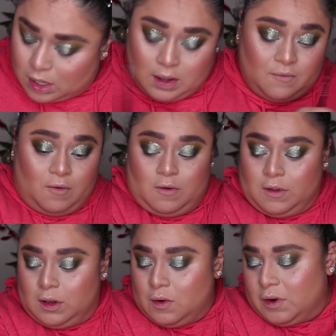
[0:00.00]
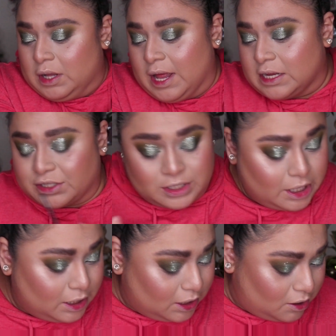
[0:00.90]
Okay, for the lower lash
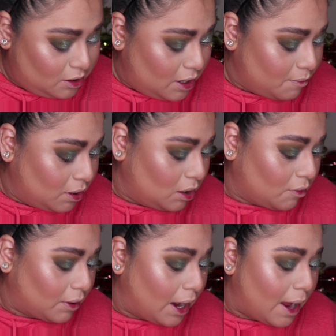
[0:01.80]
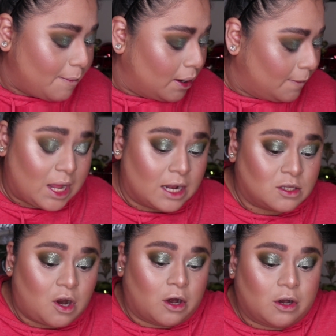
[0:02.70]
line here, I'm gonna grab that
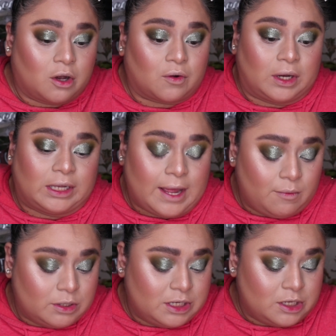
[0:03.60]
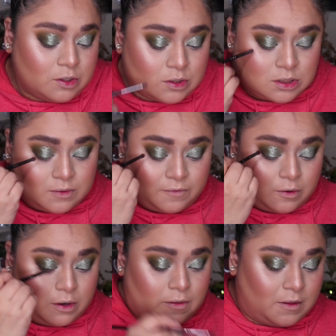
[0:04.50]
darker green that we used
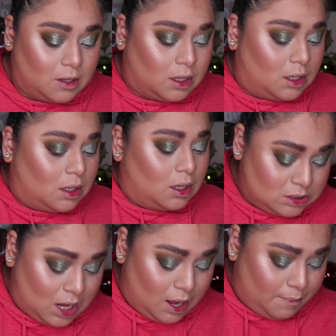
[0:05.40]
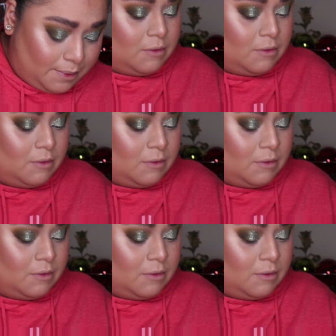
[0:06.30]
for the top